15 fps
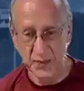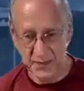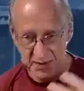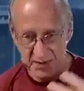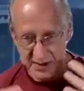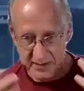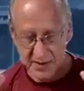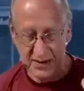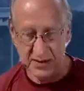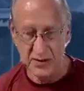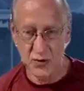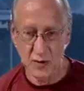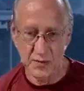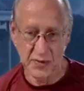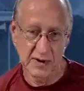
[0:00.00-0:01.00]
some of the
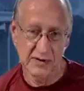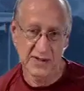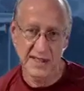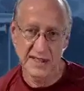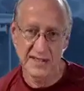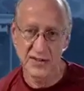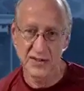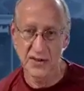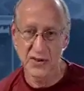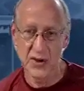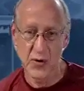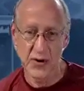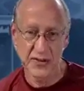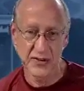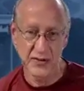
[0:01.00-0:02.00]
thought process that you're
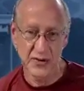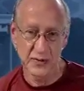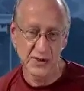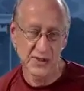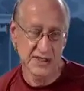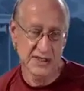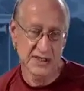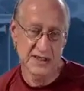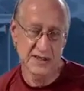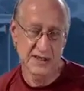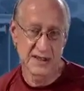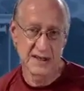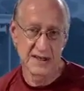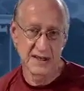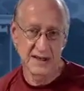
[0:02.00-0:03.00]
going through, which is
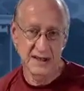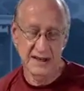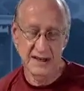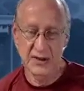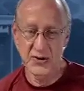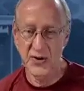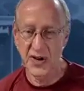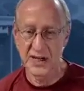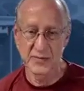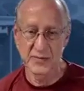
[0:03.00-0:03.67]
incredible.